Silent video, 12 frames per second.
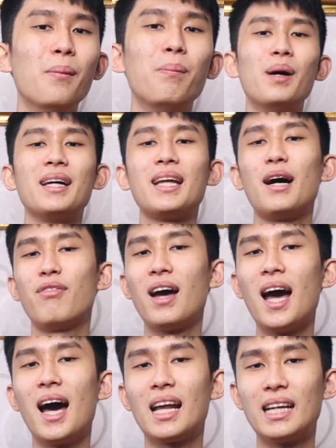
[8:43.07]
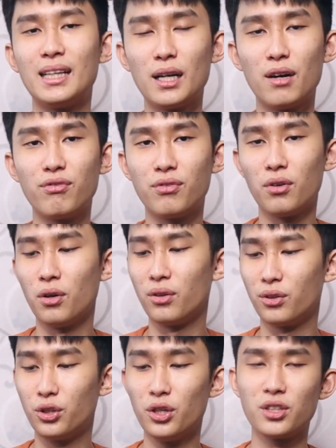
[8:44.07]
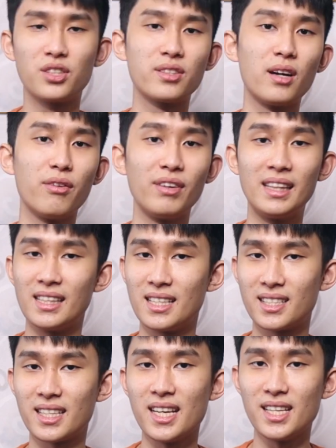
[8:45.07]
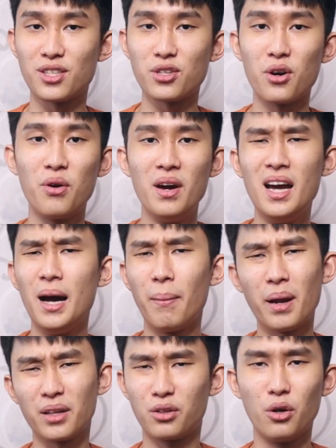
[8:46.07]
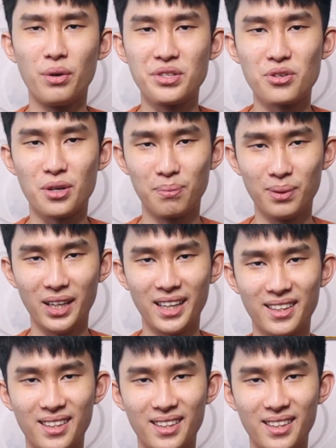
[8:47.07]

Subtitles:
but I've had enough good stuff in this case, so I'm not going to complain.